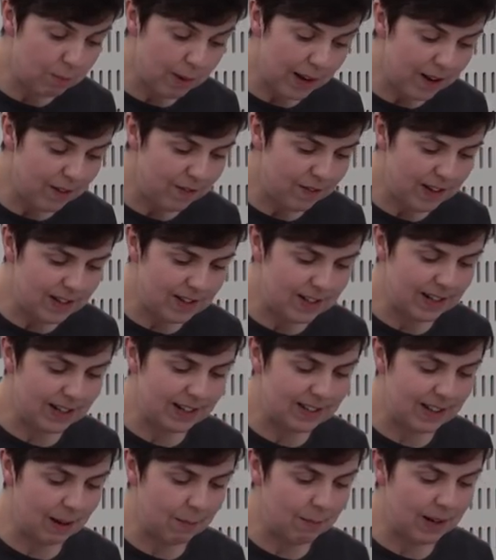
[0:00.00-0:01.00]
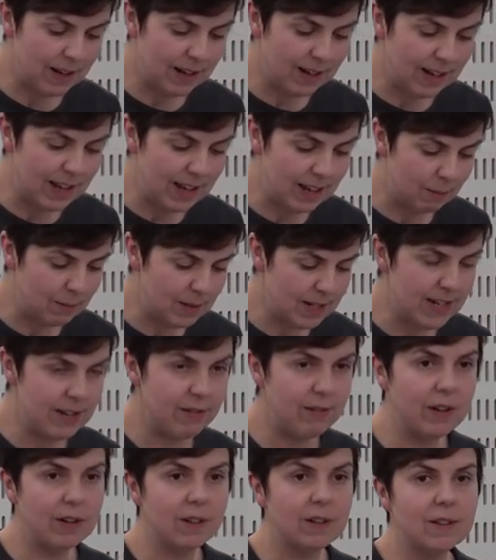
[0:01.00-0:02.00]
benefit in examining legal
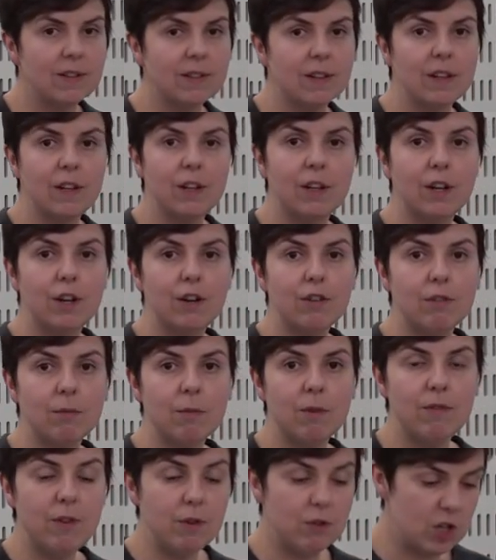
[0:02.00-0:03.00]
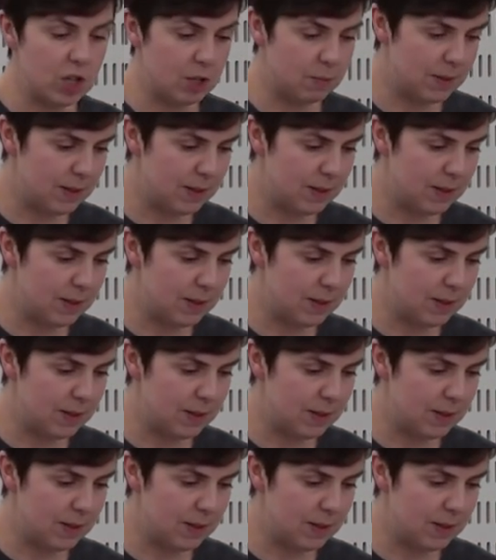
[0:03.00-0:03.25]
materials from a futures